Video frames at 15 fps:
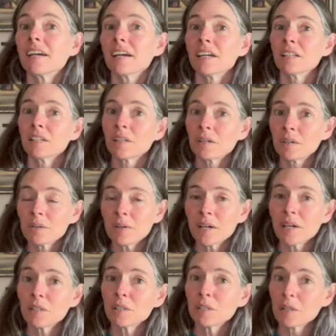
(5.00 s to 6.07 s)

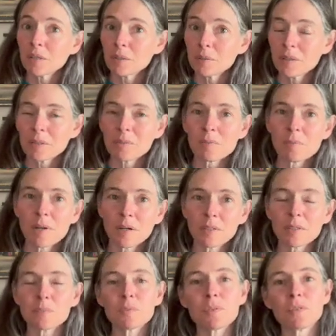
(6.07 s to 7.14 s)
Hello, and
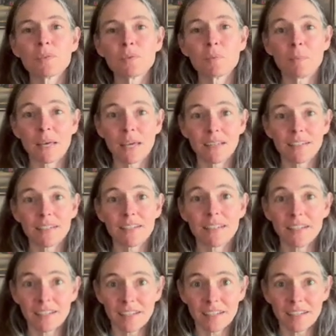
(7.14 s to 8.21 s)
welcome to Mad
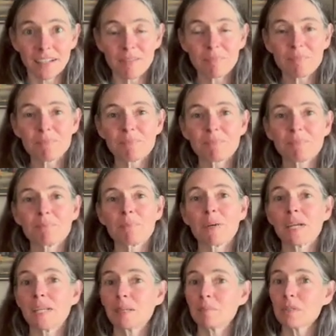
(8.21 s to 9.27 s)
Knitting.
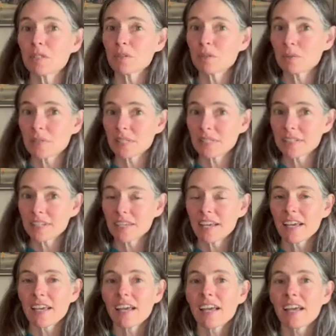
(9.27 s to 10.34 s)
My name is Susan,
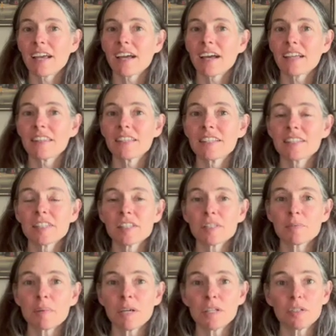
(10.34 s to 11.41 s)
and this
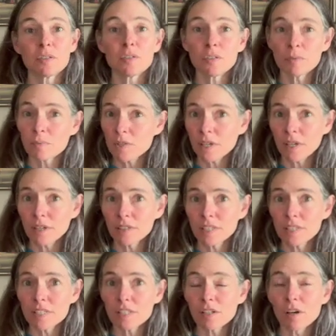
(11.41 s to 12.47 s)
is my YouTube channel
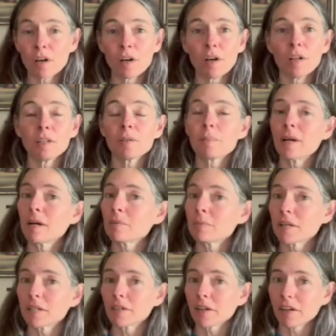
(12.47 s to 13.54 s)
that's all about
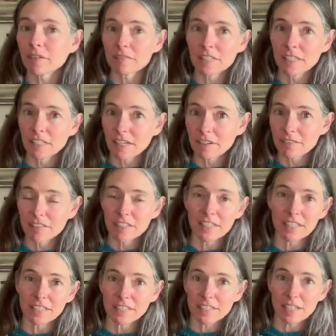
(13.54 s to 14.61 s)
my crafting life, the
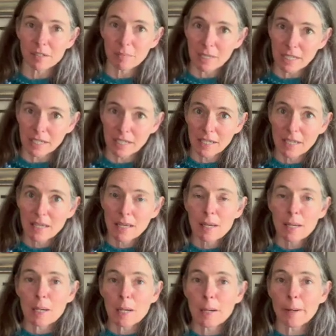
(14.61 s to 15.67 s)
things I make,
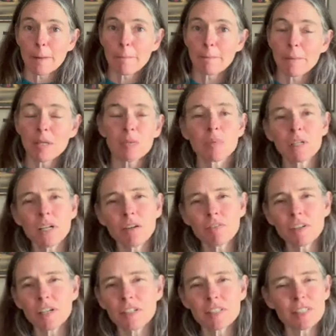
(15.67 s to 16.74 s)
and
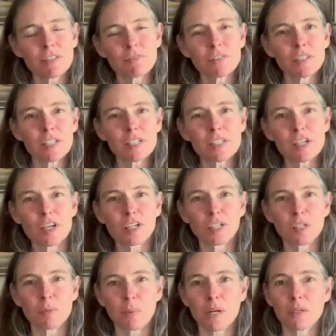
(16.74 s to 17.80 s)
whatever else I feel like
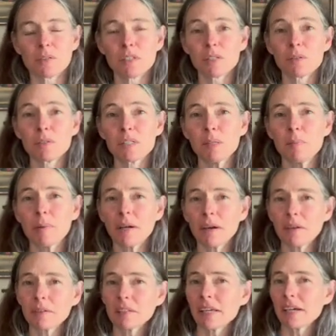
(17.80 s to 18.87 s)
talking about. So it's
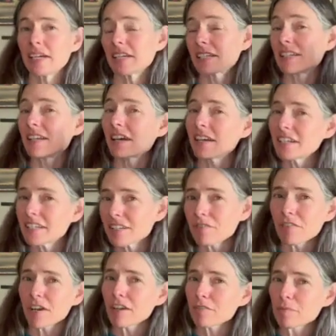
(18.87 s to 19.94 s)
about like
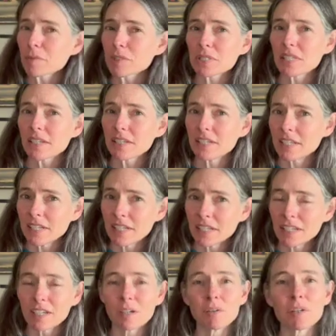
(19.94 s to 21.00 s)
95%
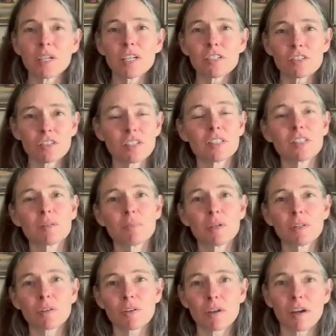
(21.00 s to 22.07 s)
knitting, occasionally some
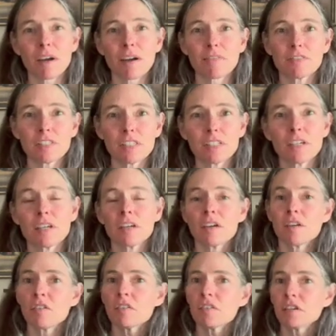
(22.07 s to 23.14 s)
other crafts,
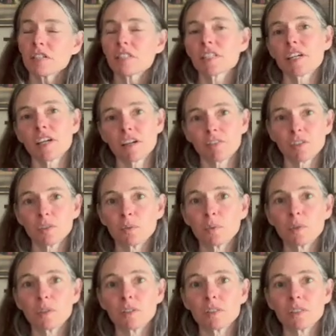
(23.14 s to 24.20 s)
thoughts I have on the
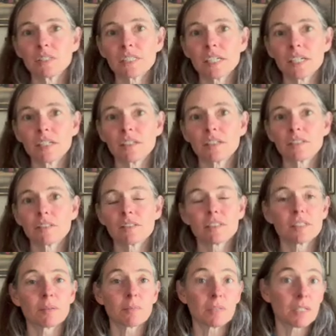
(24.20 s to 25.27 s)
world, and
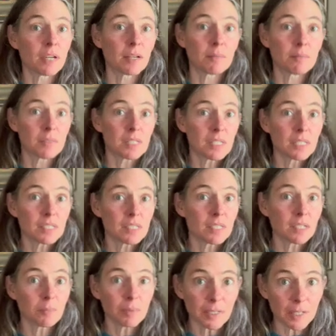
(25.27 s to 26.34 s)
sometimes things that
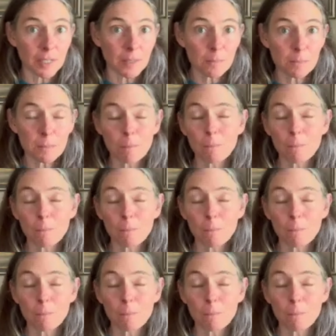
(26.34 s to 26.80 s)
I'm reading.